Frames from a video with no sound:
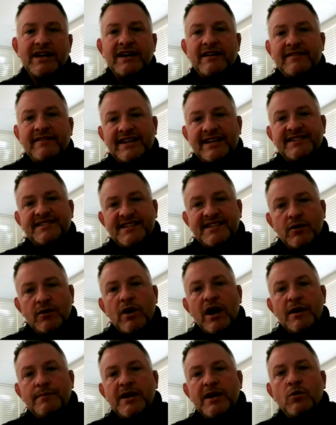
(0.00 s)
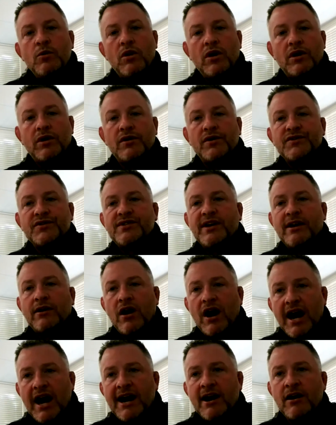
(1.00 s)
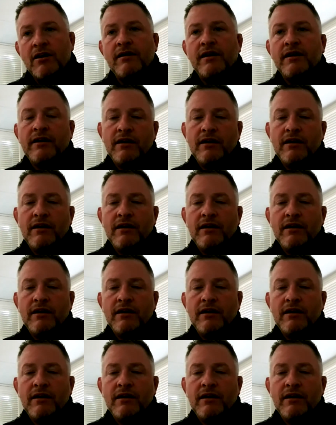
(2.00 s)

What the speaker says: that CYP workers that are hired